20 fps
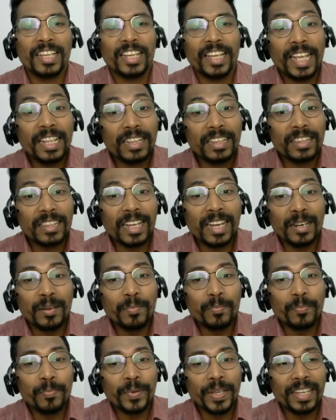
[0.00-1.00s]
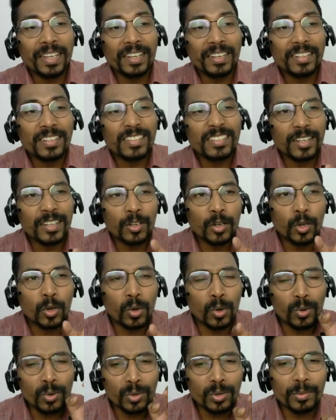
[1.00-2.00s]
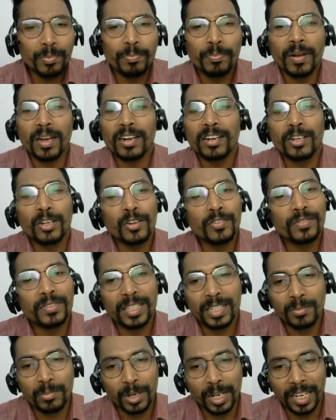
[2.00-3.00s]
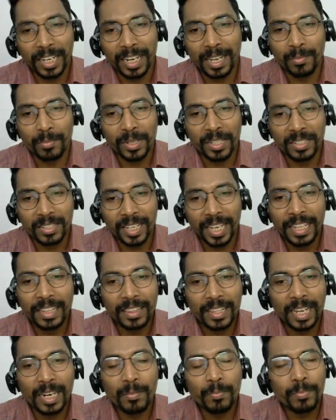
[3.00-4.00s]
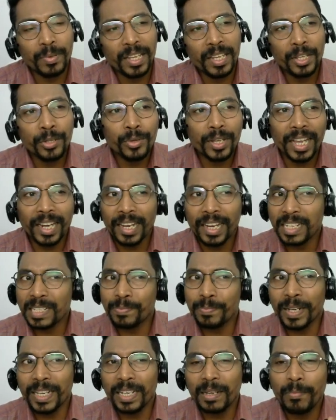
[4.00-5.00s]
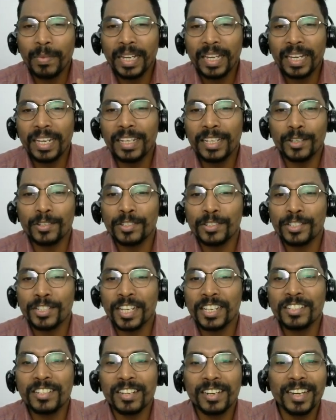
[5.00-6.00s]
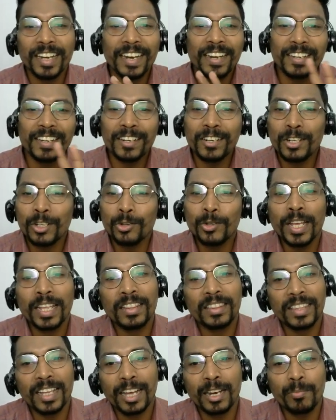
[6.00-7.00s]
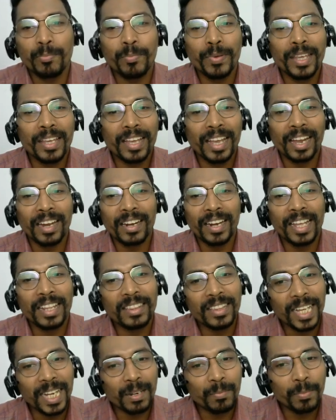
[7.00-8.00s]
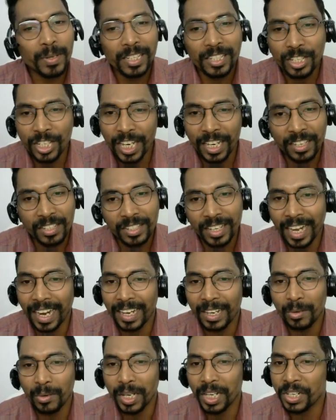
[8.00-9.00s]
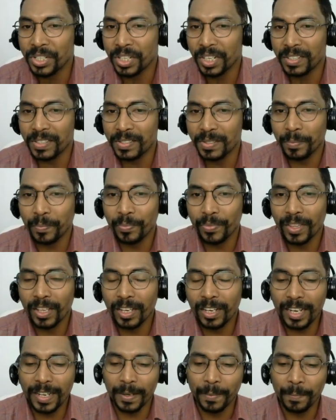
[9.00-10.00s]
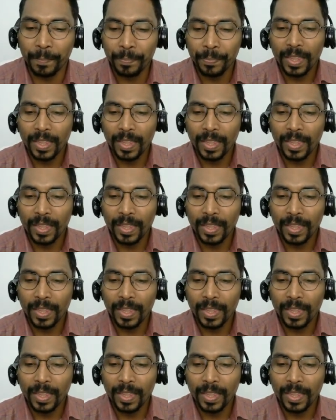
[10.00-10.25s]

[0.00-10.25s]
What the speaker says: enthalpy is the core part of thermodynamics. Enthalpy, you can expect many questions related to enthalpy and enthalpy change calculations. Clear?